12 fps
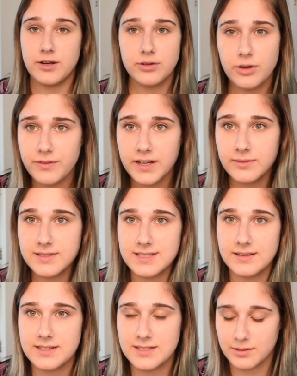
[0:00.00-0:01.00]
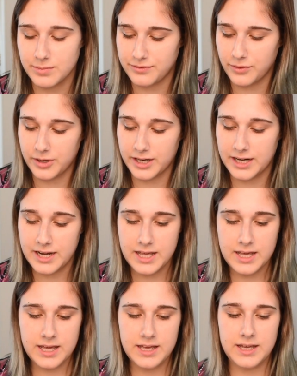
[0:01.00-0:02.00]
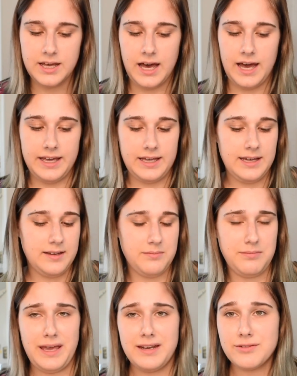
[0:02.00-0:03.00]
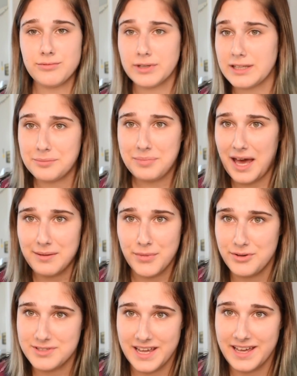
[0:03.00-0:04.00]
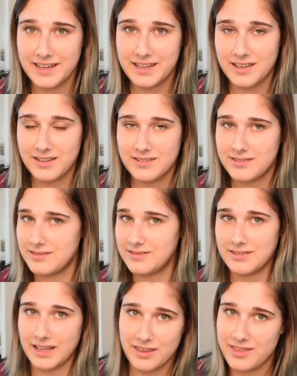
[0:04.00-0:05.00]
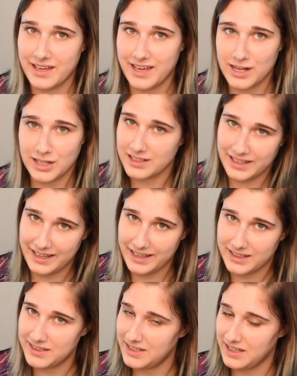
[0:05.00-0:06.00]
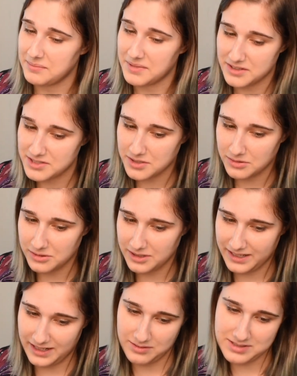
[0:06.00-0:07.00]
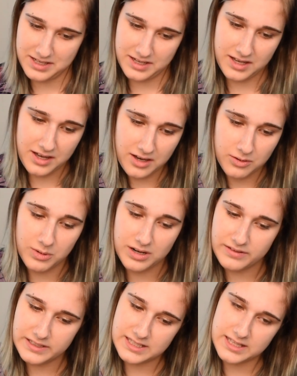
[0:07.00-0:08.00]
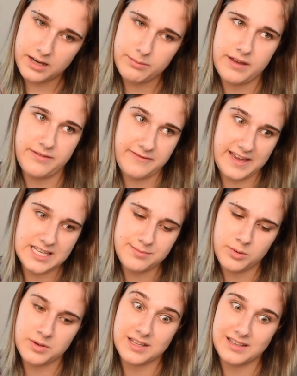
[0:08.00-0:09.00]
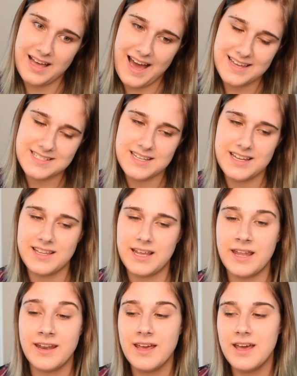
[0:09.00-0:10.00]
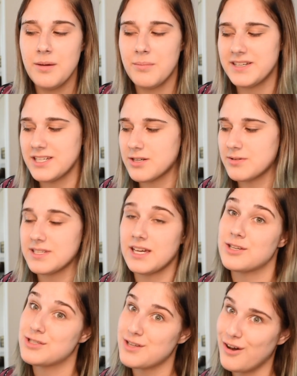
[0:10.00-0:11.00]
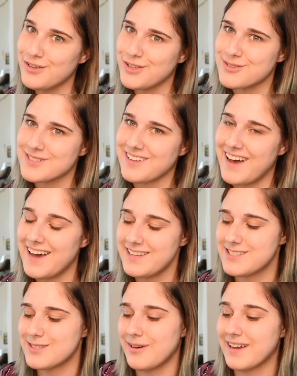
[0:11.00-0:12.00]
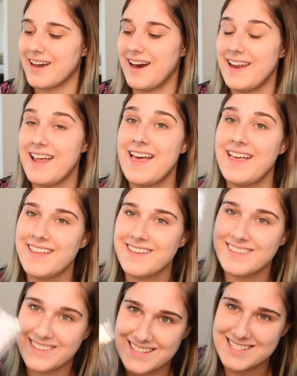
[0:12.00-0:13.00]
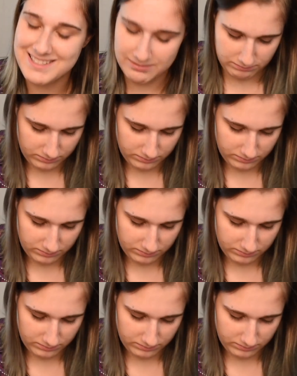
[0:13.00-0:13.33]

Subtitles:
don't know if anyone's done this look before. I made a really bad mosaic thing out of clay in middle school, and I was like, huh, what if I did that on my face but with glass? And then my teacher was like, don't use glass, so I got these.